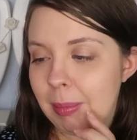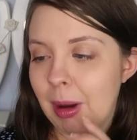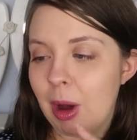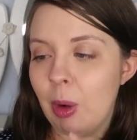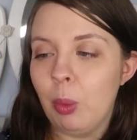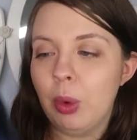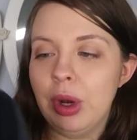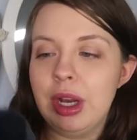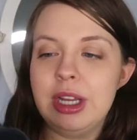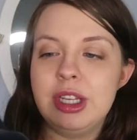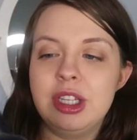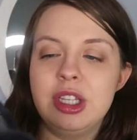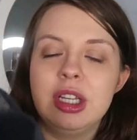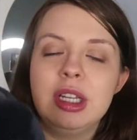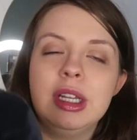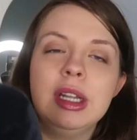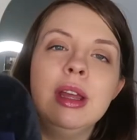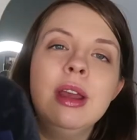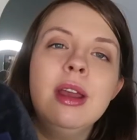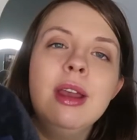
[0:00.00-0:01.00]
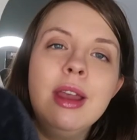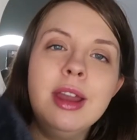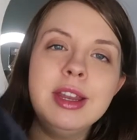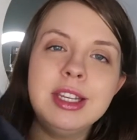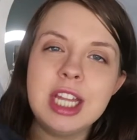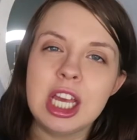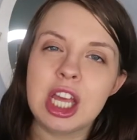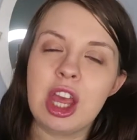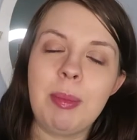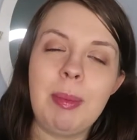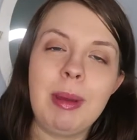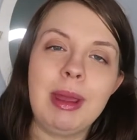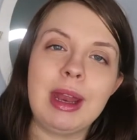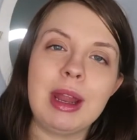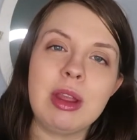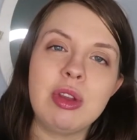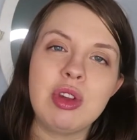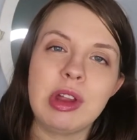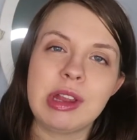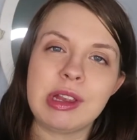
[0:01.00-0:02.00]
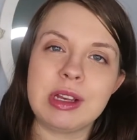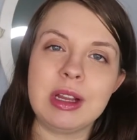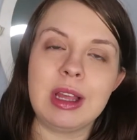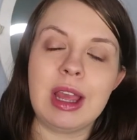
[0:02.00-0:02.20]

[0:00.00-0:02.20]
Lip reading: But I wanted to take a pair in just in